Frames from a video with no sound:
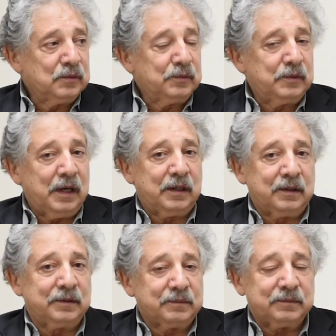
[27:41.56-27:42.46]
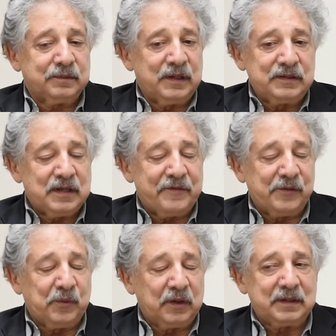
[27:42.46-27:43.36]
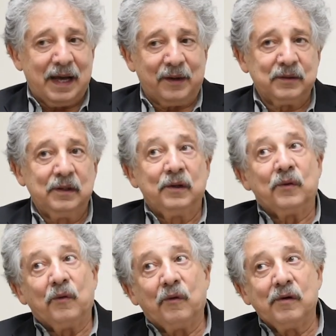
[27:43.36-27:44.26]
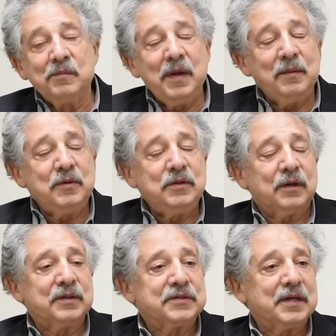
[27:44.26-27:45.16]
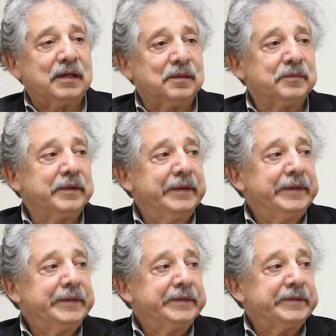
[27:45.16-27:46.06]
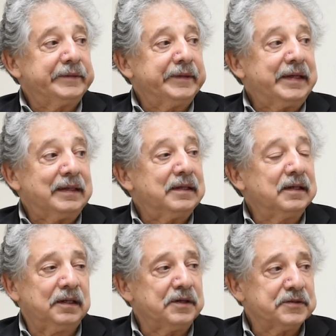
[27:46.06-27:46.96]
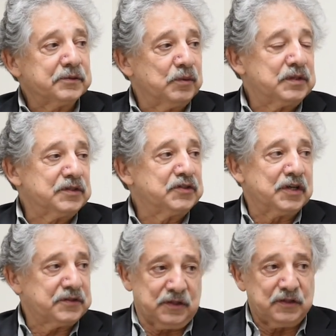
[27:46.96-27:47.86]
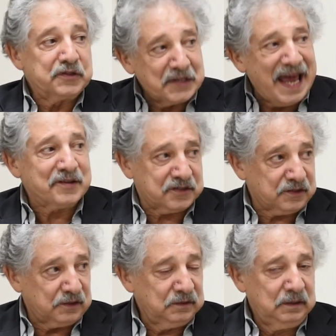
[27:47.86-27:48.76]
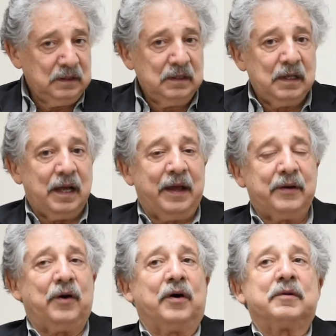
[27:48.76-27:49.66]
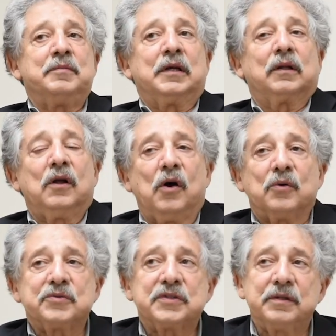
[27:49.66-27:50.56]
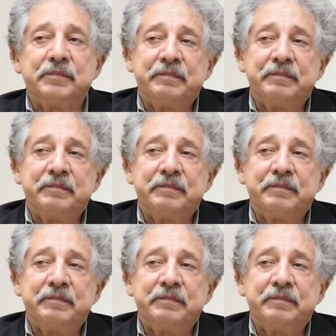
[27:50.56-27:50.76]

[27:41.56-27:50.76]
where things haven't worked out, or maybe you can send them to Lincoln Hills, which is just a disaster and ought to be closed.